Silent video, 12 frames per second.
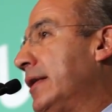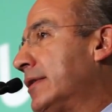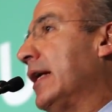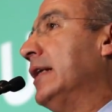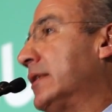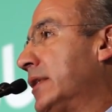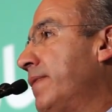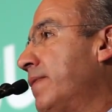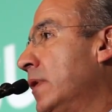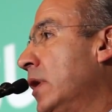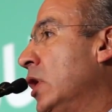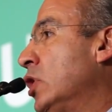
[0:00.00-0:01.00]
intensive,
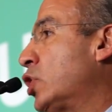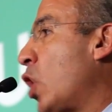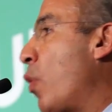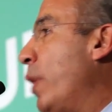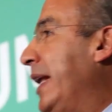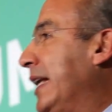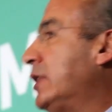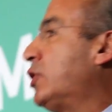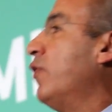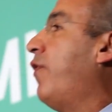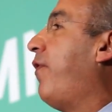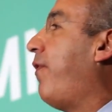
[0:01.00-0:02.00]
so we need
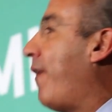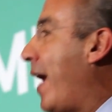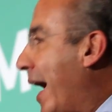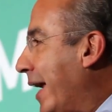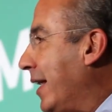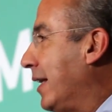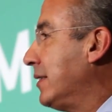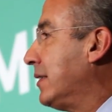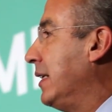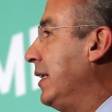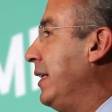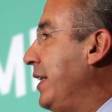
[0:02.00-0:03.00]
to finance
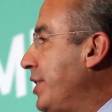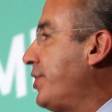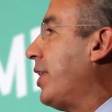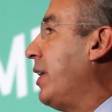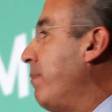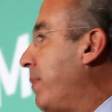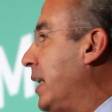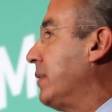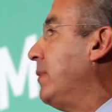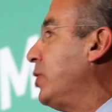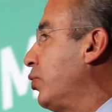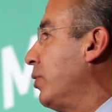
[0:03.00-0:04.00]
the initial
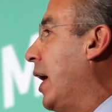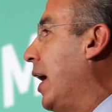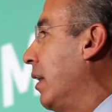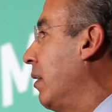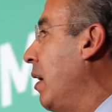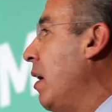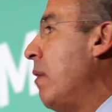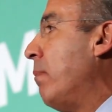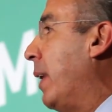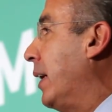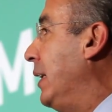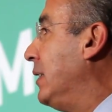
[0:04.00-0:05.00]
investment to that,
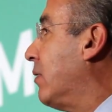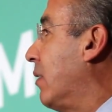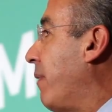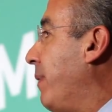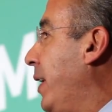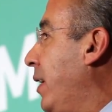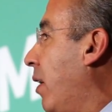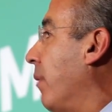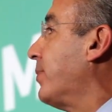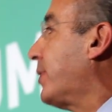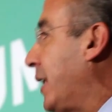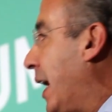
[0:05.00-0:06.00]
but it's going to be
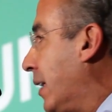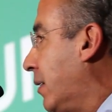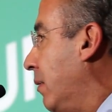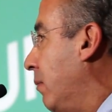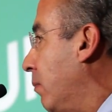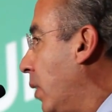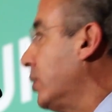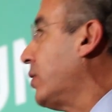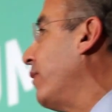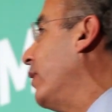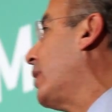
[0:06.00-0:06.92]
offset most of the